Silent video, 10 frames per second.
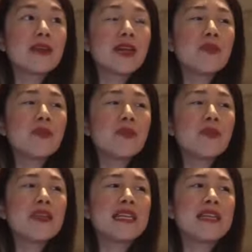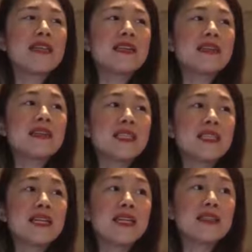I breathe ease
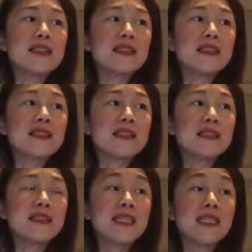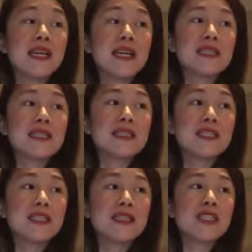into tightness and light
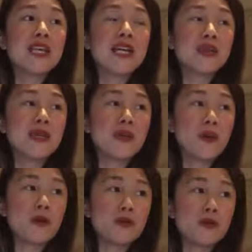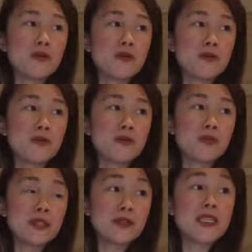into the shadowy, walled-off
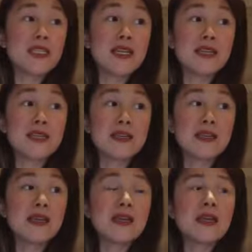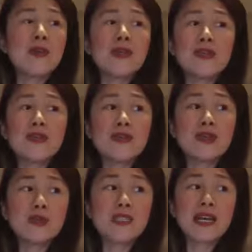rooms of the psyche where
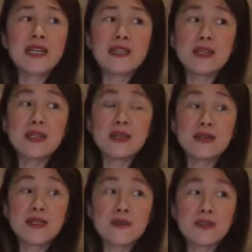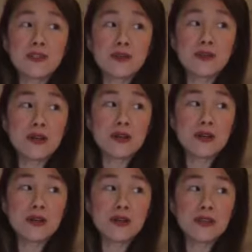doors were tightly closed for so
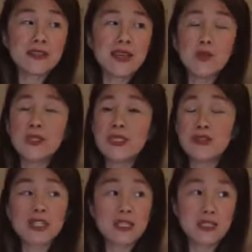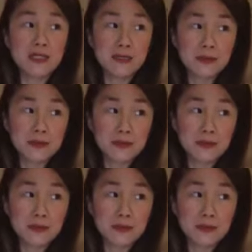long and windows shuttered.